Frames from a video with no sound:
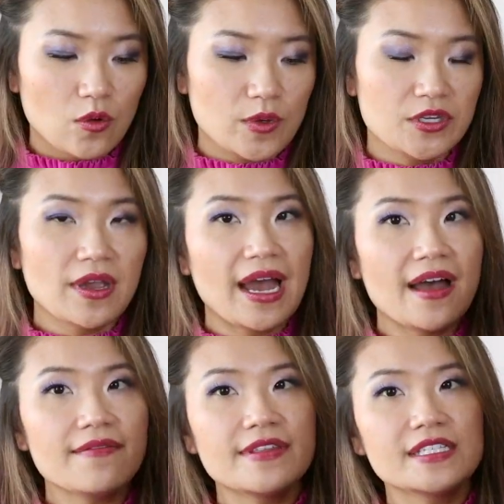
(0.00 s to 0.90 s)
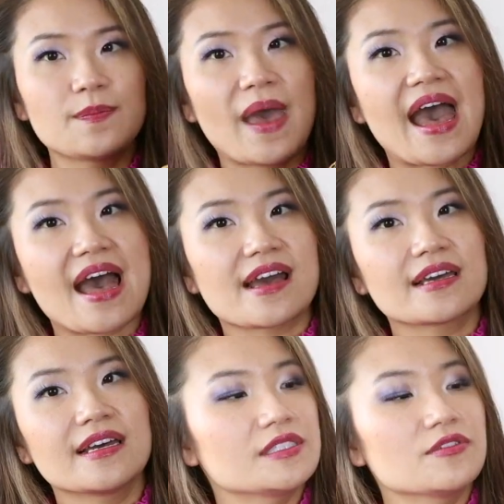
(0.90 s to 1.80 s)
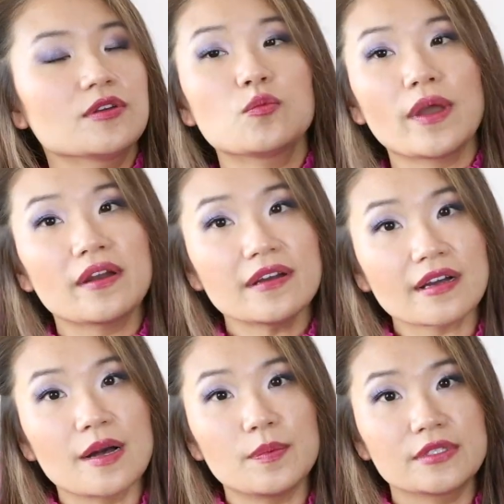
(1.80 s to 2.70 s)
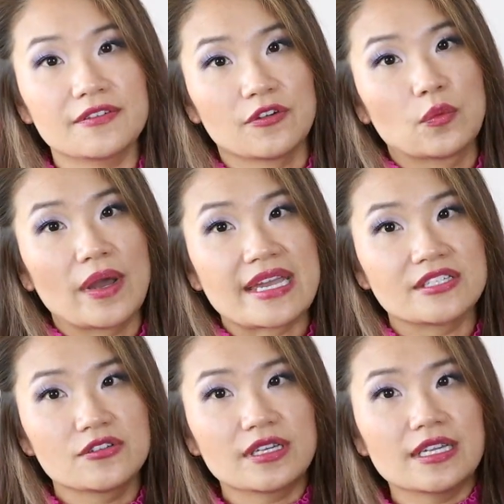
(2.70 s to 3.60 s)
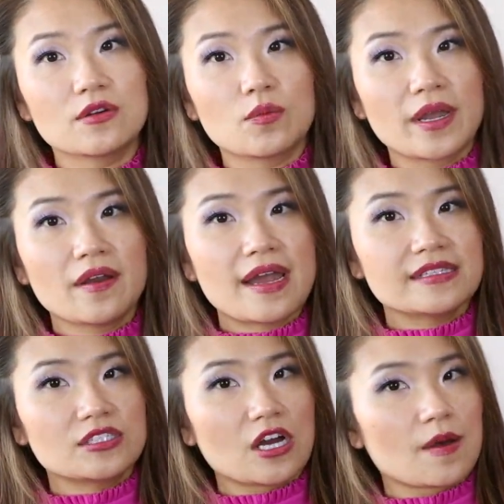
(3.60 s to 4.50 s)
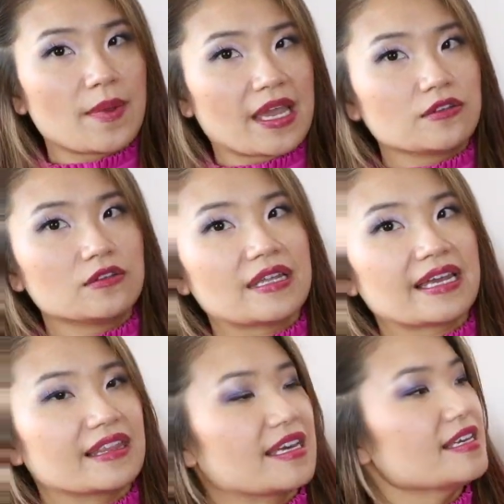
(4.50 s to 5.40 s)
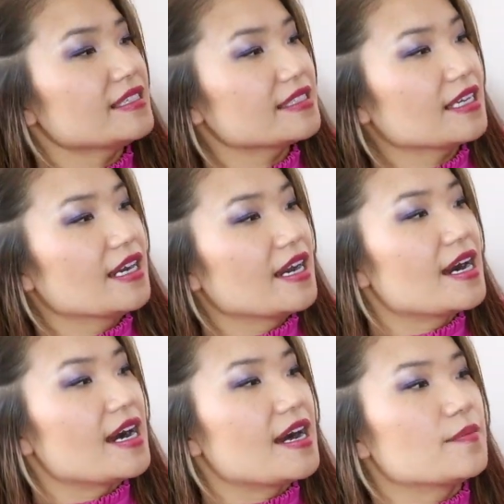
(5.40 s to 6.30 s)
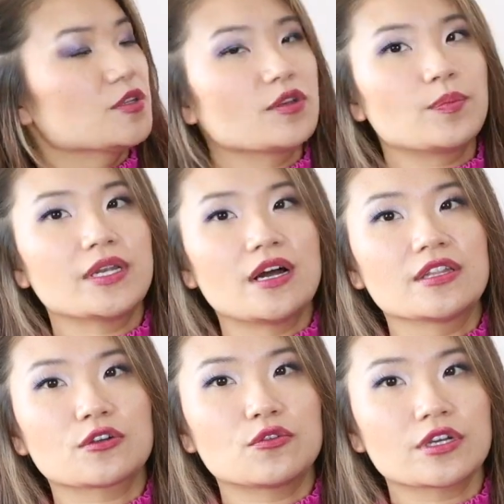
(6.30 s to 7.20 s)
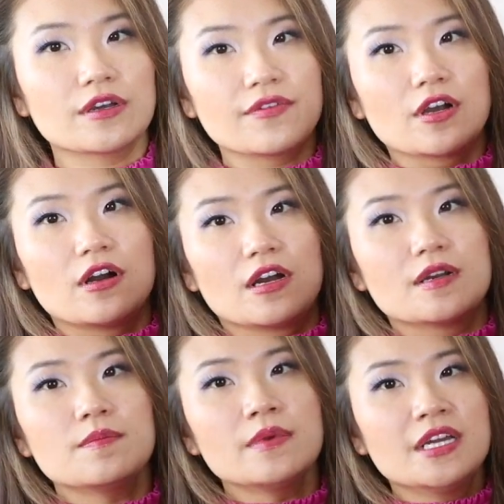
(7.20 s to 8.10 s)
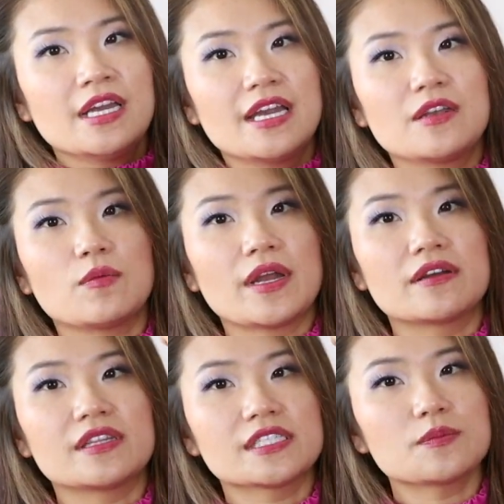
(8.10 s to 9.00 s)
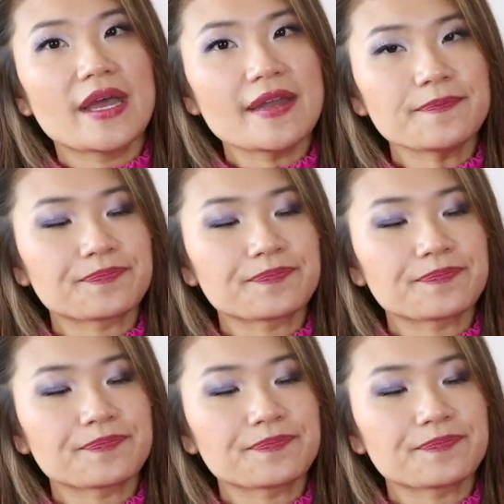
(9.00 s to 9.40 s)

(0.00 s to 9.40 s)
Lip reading: when you have this bag, you can wear a couple different ways. You could either wear it as a top handle like this. You could put it on the crook of your arm and wear it this way.